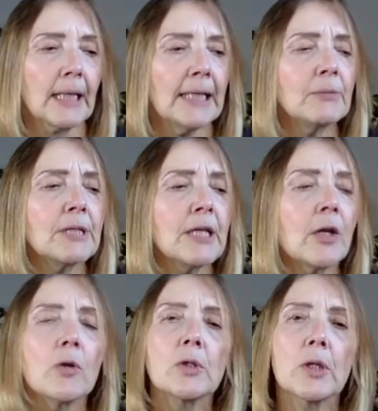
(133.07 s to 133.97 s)
he was in a
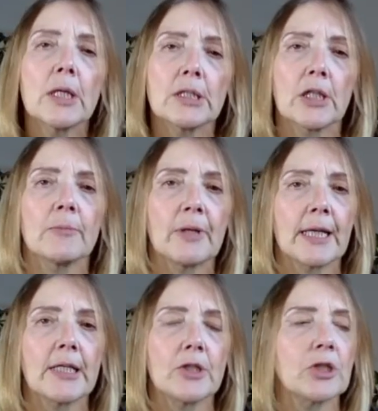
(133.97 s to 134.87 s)
long-term
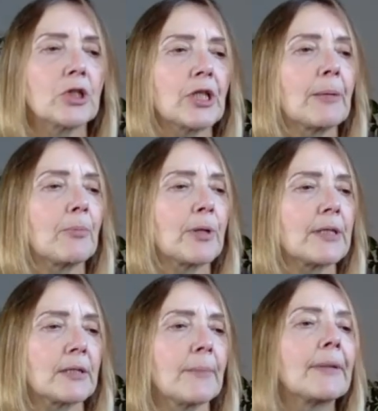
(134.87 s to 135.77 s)
relationship with
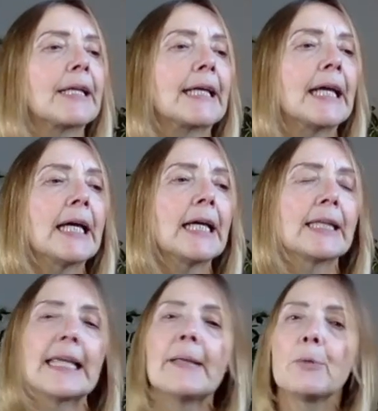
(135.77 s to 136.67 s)
somebody
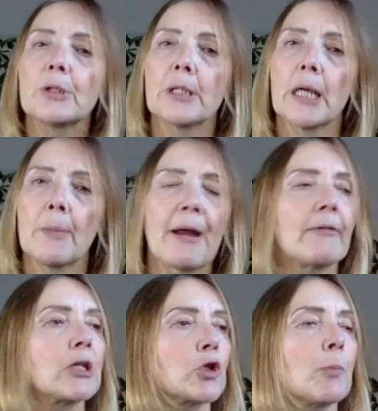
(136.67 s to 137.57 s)
that he would
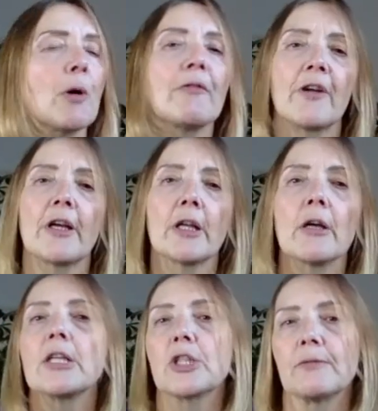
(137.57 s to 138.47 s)
apparently drop off for her
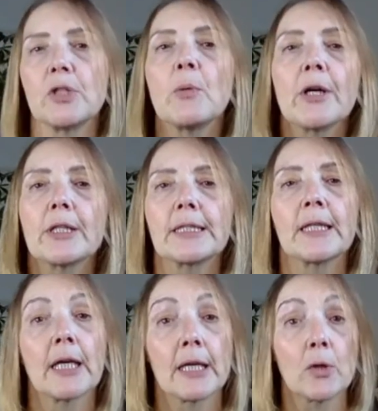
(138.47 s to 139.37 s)
night shift. She worked in
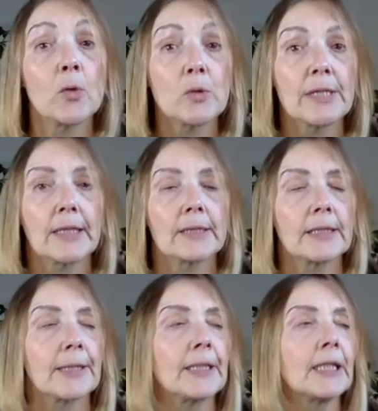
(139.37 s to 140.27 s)
a call
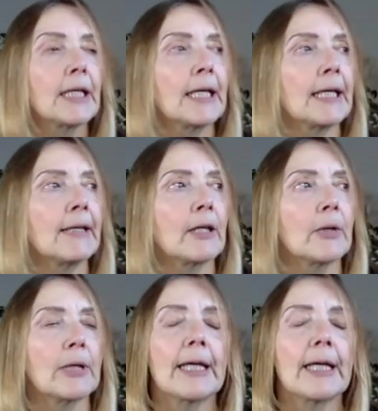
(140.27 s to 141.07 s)
centre in the local